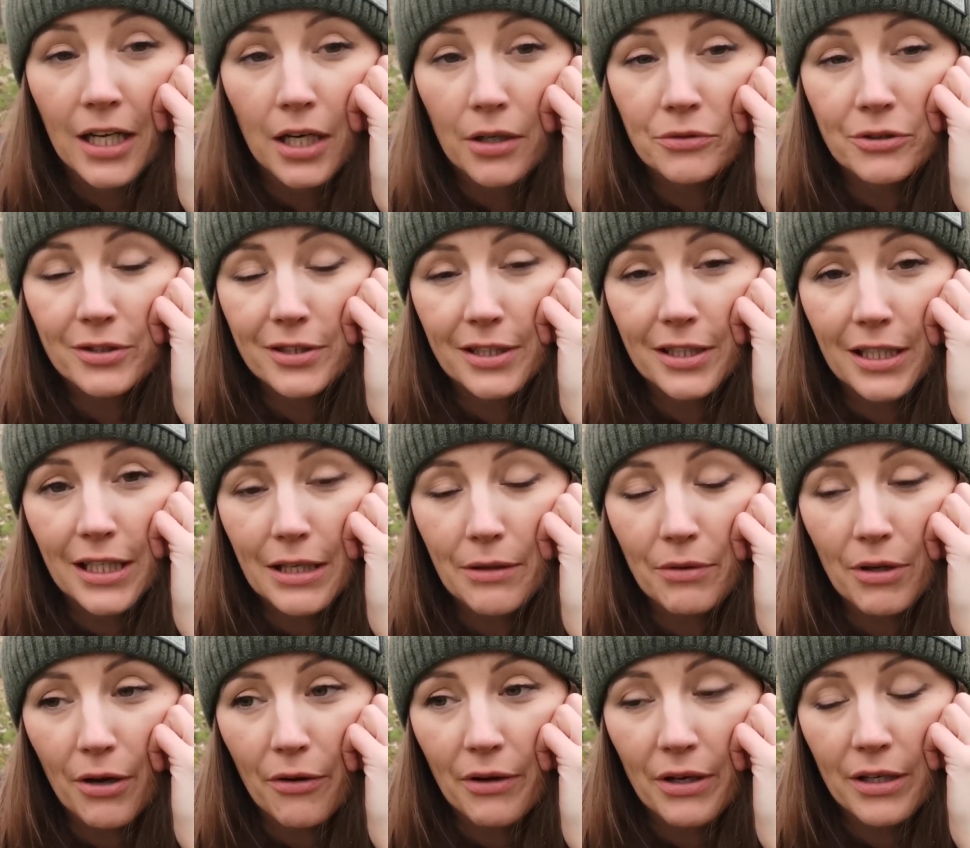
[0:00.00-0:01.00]
I'm just going to
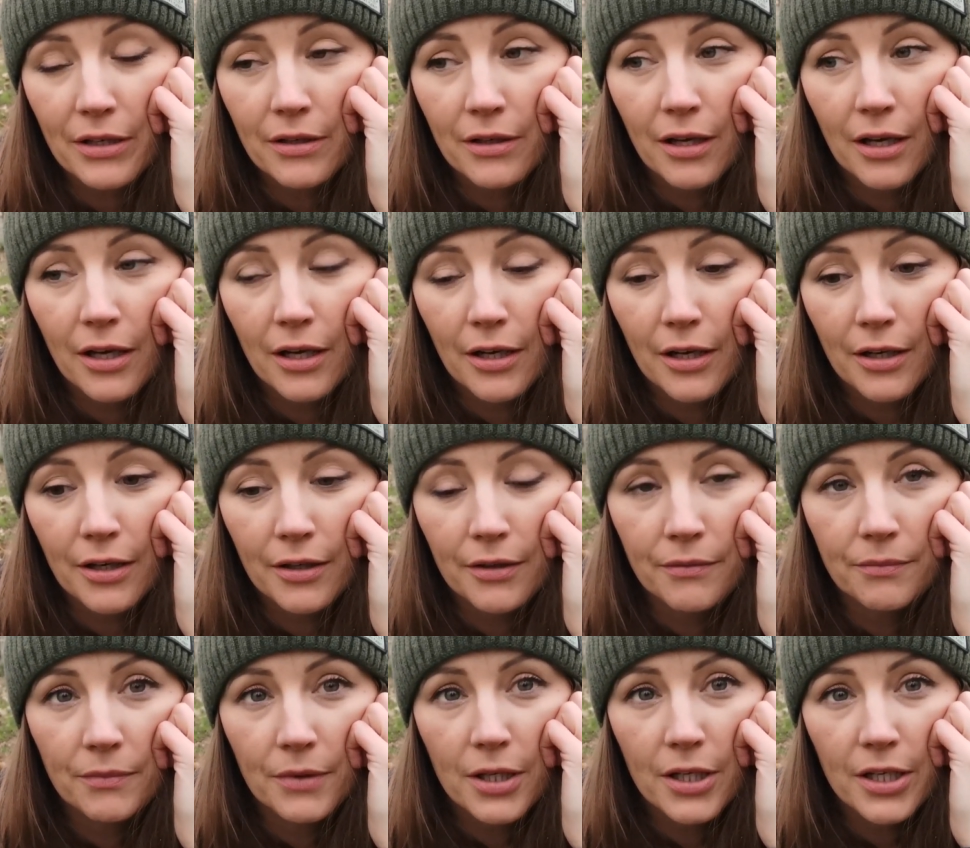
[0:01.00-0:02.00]
keep going.
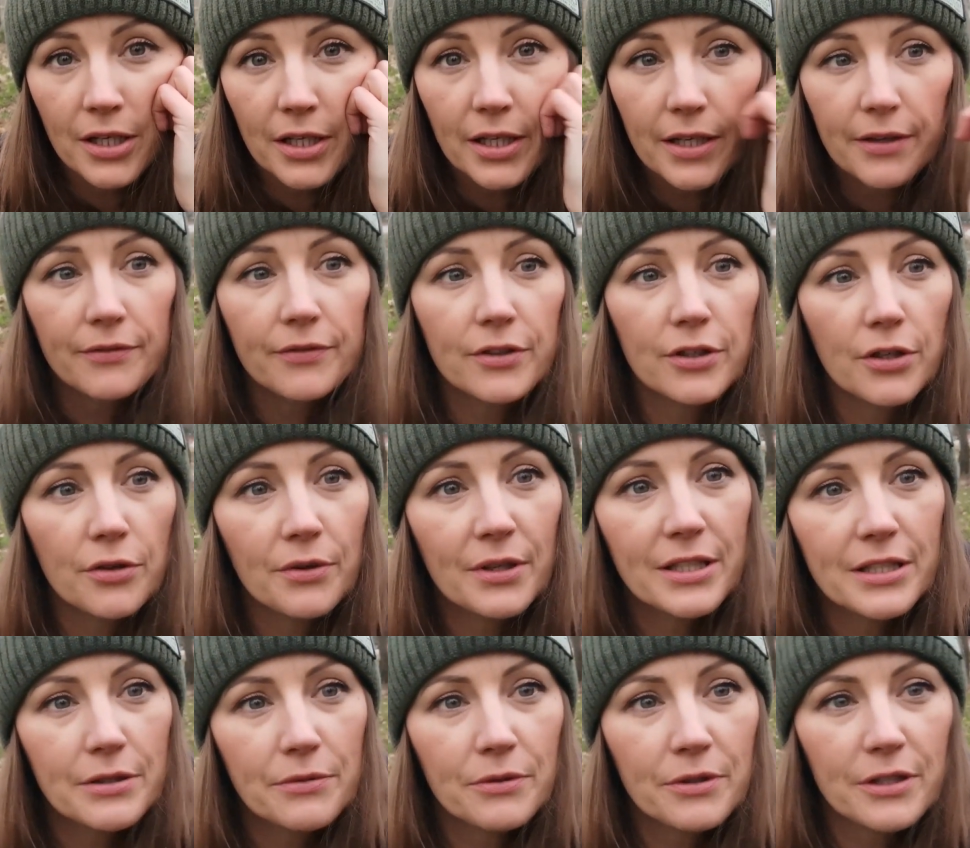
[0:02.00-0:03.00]
I have no
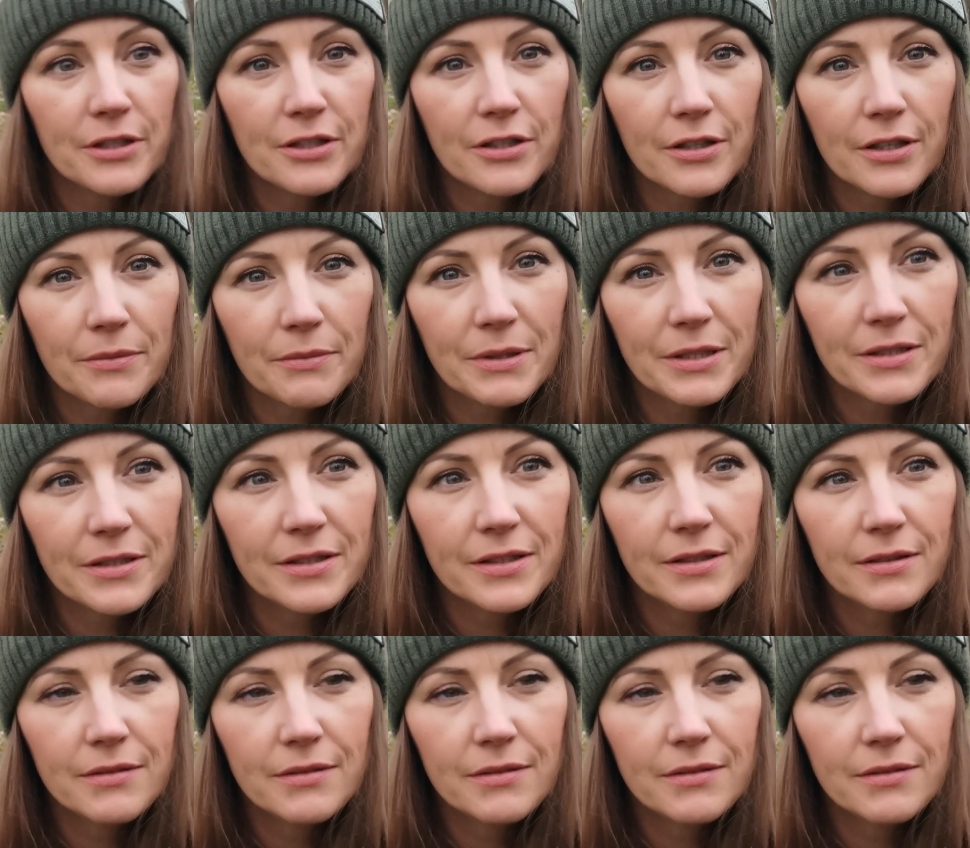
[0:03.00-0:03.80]
idea what the time is.